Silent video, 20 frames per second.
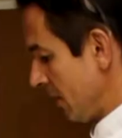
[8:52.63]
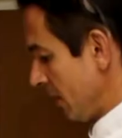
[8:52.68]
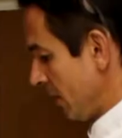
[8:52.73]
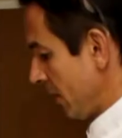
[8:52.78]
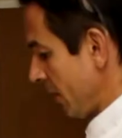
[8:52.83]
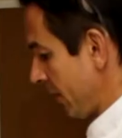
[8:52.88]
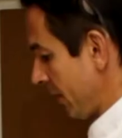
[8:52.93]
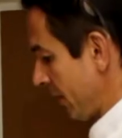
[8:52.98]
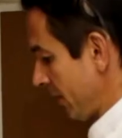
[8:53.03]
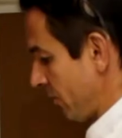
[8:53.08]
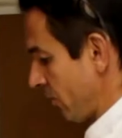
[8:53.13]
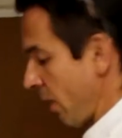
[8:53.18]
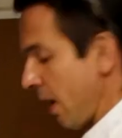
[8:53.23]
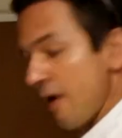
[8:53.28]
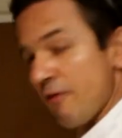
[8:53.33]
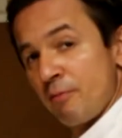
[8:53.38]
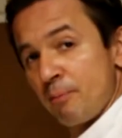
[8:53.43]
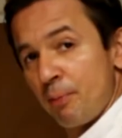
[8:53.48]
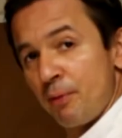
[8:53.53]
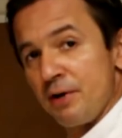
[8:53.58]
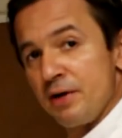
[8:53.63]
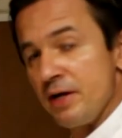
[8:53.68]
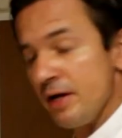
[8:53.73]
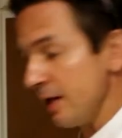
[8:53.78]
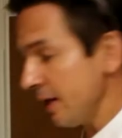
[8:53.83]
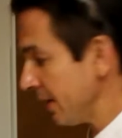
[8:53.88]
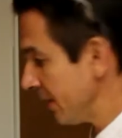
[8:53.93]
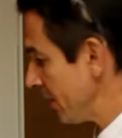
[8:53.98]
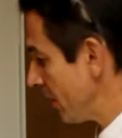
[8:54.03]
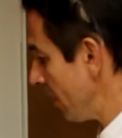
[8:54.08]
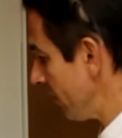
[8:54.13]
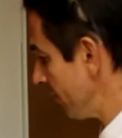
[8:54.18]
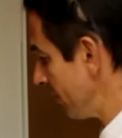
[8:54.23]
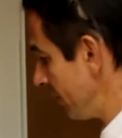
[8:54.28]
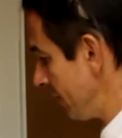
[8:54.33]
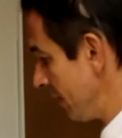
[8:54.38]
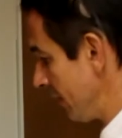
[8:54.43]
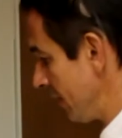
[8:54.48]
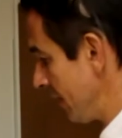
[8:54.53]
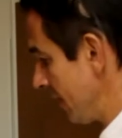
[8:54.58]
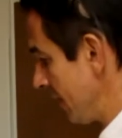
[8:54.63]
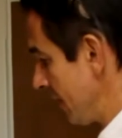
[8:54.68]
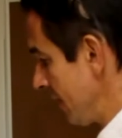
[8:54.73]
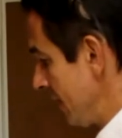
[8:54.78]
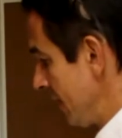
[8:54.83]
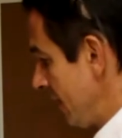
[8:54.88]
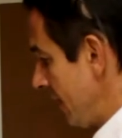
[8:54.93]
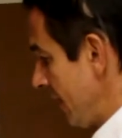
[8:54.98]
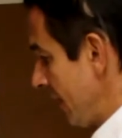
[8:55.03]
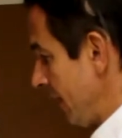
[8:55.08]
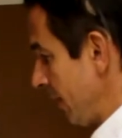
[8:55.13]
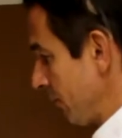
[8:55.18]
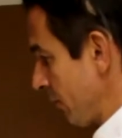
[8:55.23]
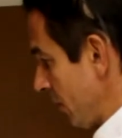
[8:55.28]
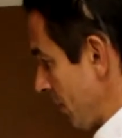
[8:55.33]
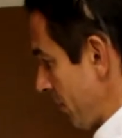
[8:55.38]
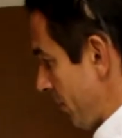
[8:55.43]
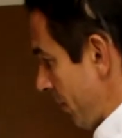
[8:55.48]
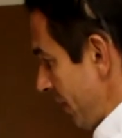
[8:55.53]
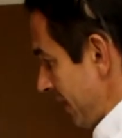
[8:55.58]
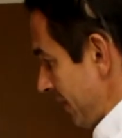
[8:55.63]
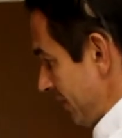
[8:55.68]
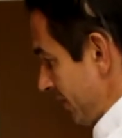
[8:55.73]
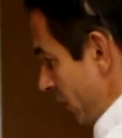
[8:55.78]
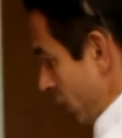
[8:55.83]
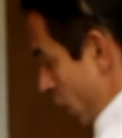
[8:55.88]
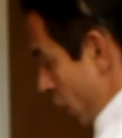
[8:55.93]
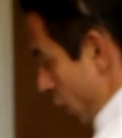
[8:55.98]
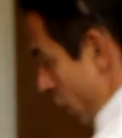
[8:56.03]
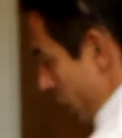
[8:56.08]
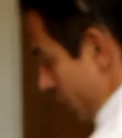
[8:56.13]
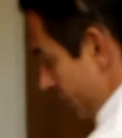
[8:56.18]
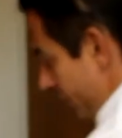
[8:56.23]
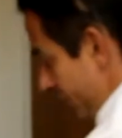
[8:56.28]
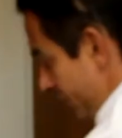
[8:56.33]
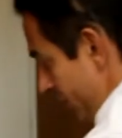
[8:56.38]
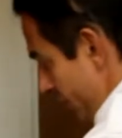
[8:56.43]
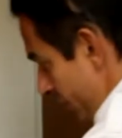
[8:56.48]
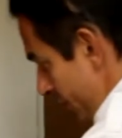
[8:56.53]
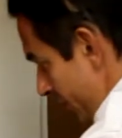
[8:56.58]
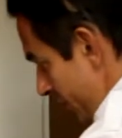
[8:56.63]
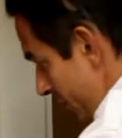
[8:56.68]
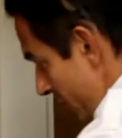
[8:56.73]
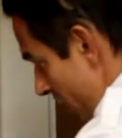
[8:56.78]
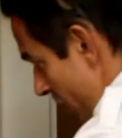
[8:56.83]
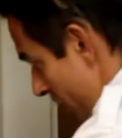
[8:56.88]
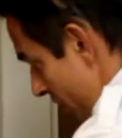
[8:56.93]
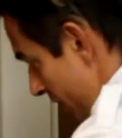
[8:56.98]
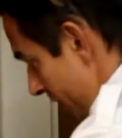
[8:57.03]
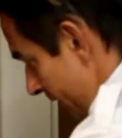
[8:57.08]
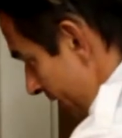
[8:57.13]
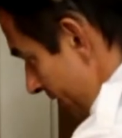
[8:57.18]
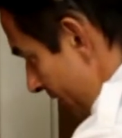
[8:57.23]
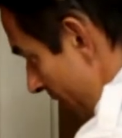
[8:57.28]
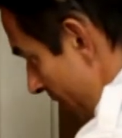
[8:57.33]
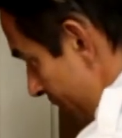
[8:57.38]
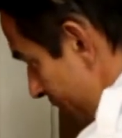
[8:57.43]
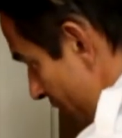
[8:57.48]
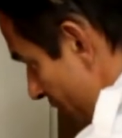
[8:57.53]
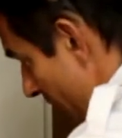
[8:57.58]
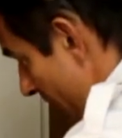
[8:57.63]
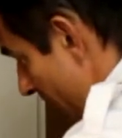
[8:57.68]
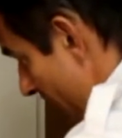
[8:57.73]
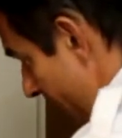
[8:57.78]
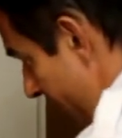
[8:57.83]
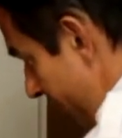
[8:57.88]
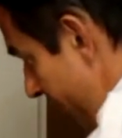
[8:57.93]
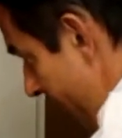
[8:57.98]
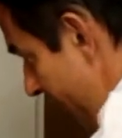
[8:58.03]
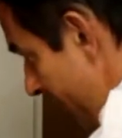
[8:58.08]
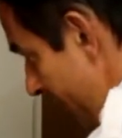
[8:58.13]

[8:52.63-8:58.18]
Okay, so I've preheated the oven, and I'm going to place the large turkey on the top shelf